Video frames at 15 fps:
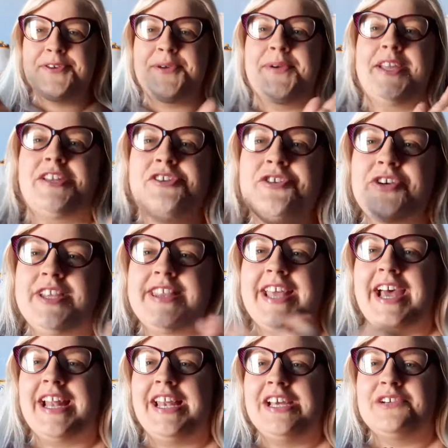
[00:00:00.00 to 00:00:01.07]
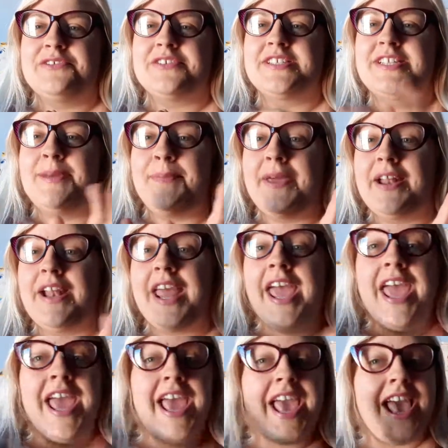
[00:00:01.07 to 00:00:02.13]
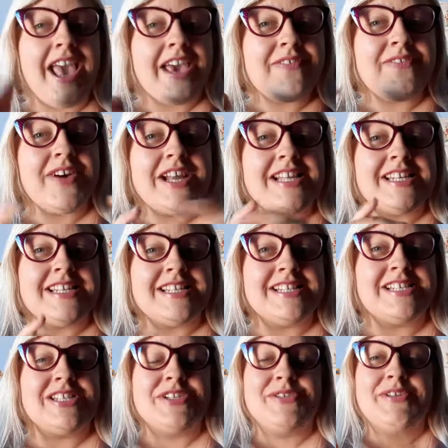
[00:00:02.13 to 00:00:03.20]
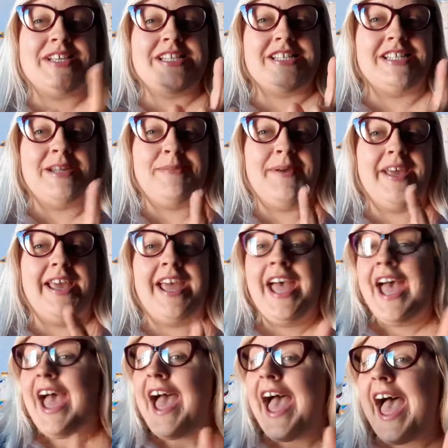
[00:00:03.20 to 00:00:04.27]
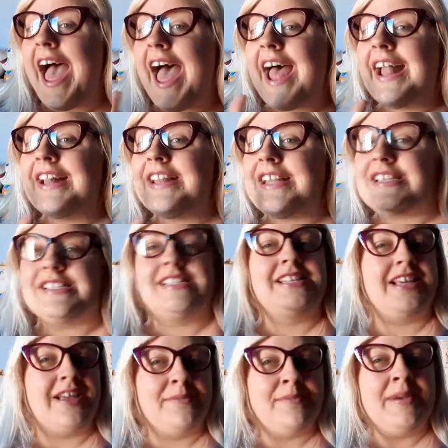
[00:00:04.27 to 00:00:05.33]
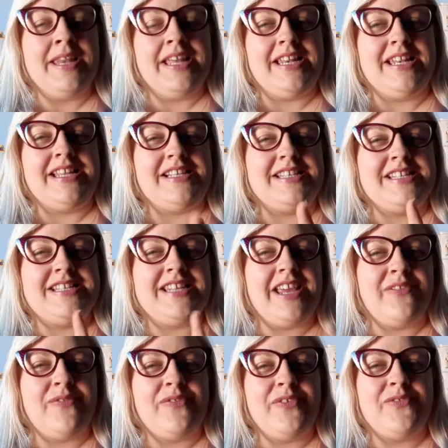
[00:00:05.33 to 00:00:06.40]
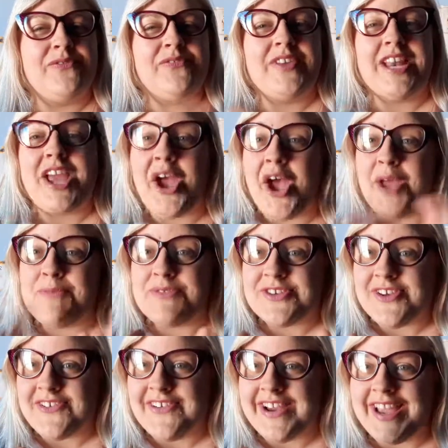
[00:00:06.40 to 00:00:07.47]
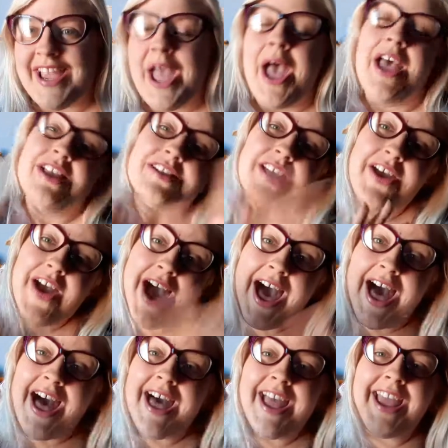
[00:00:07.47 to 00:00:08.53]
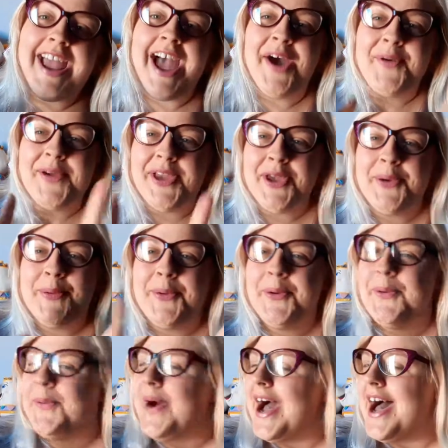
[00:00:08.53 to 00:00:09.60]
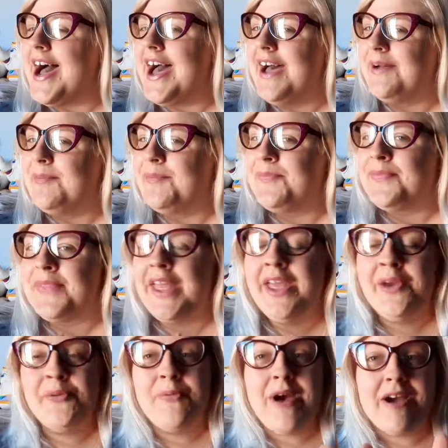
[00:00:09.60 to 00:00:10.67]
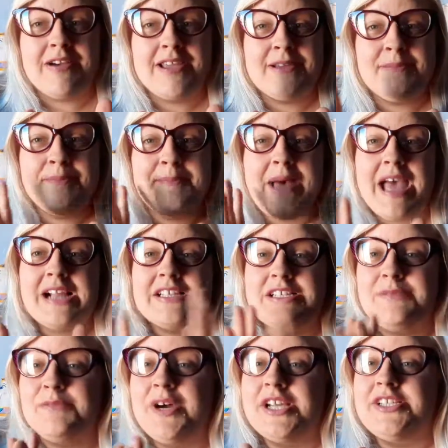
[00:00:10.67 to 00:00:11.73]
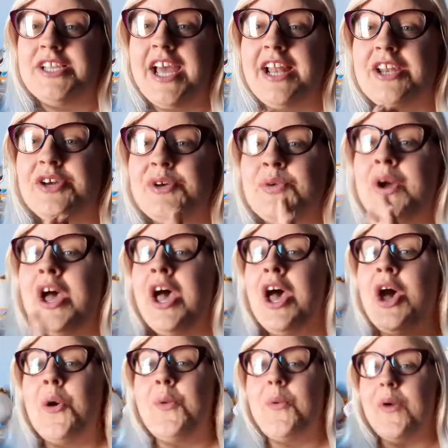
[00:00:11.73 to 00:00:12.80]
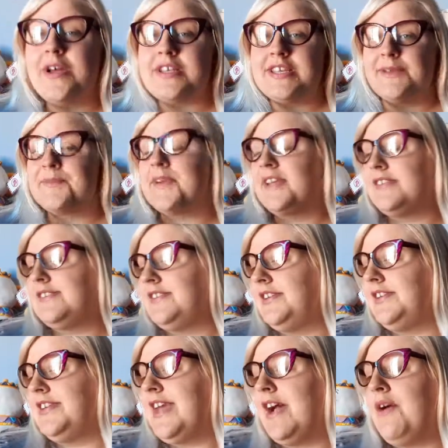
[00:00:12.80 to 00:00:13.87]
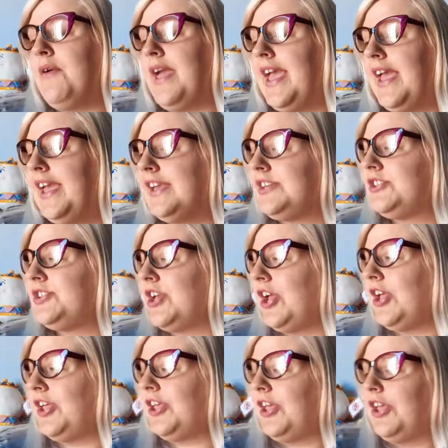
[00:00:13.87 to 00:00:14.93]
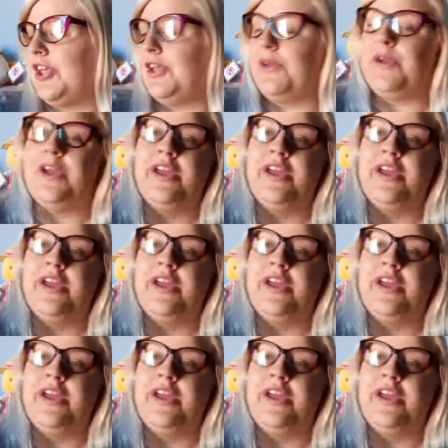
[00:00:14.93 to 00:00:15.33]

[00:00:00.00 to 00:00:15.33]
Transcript: Enjoyed that little snippet. If I didn't do a snippet and this is a completely different video, I'm sorry. So hi, how are you all? Welcome back to my channel. What I'm going to do now is show you